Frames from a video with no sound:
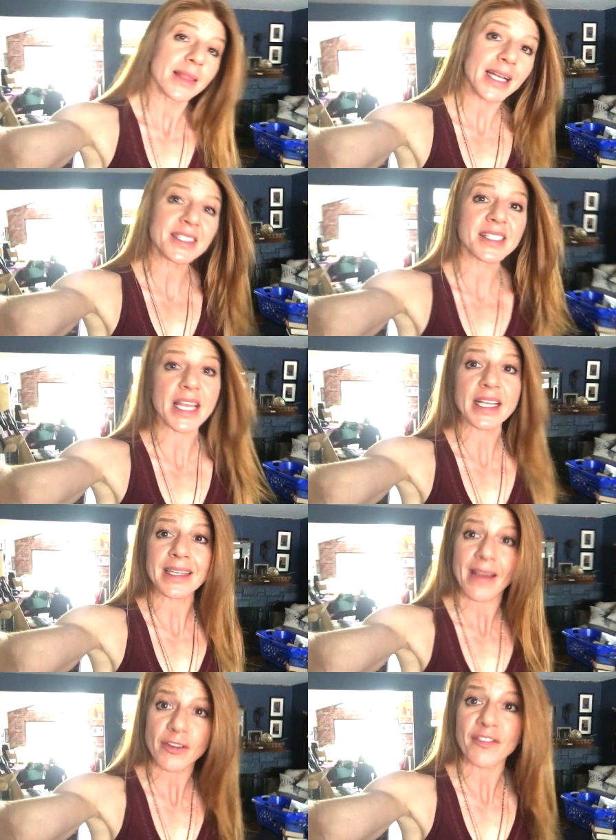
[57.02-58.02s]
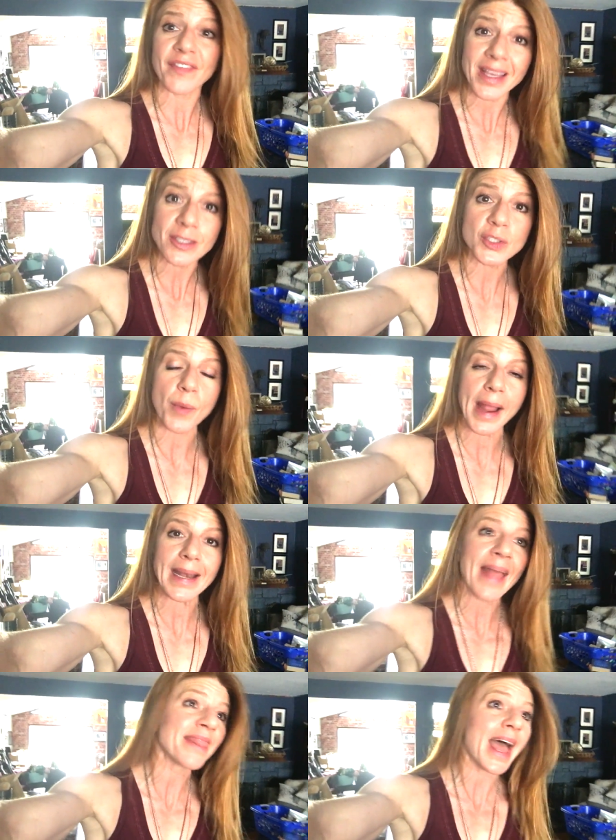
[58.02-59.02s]
Let's say it never feels right,
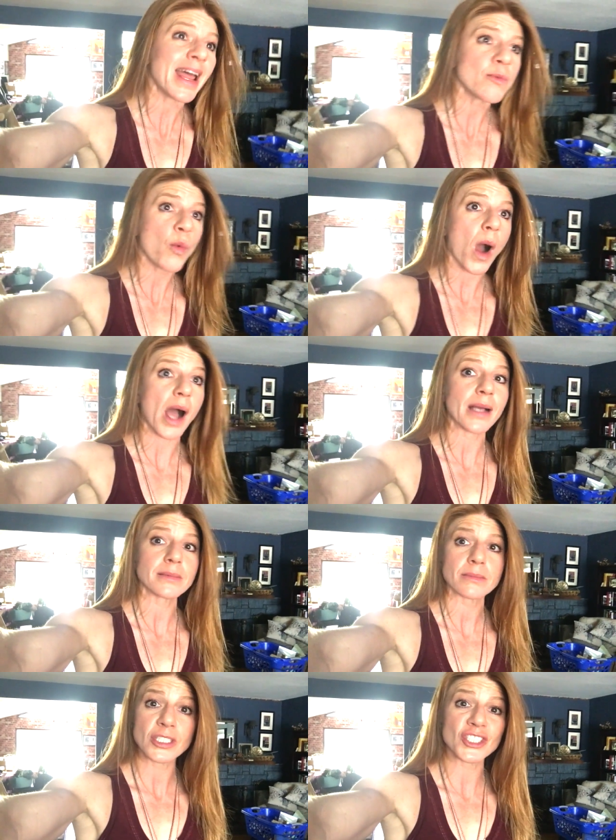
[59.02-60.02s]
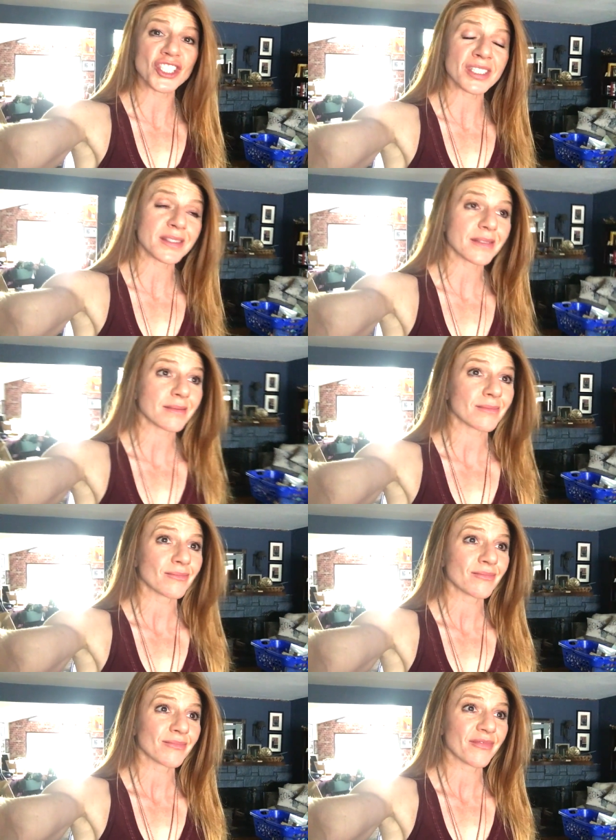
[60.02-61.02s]
and then what? You just
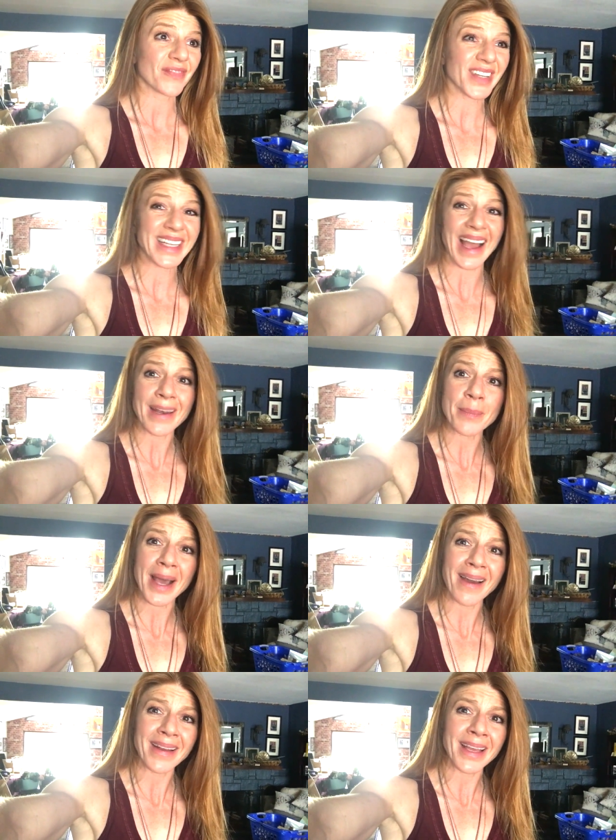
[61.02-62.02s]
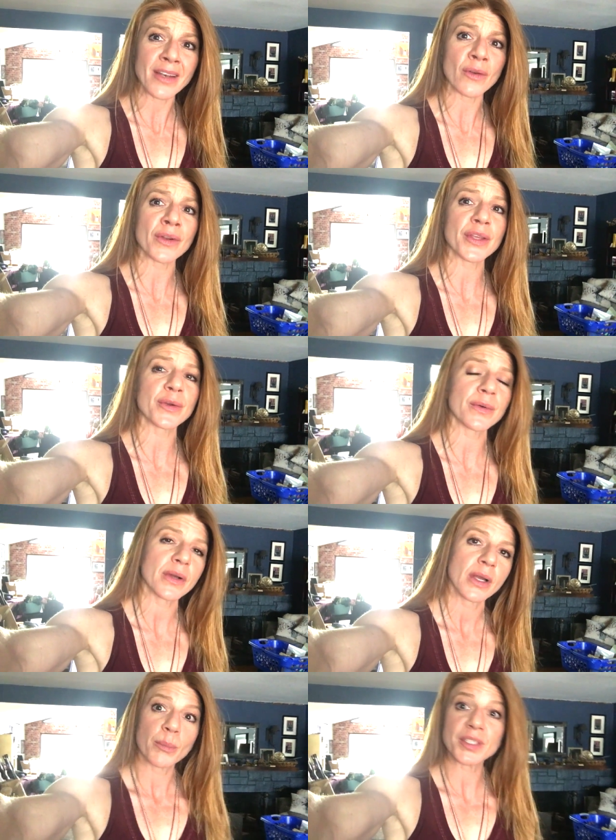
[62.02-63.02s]
forget about it, or you
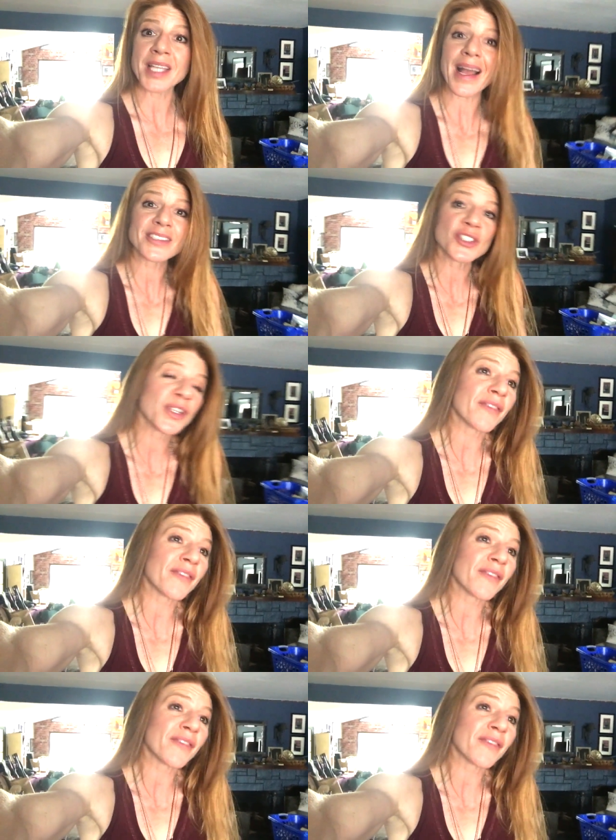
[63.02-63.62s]
pretend you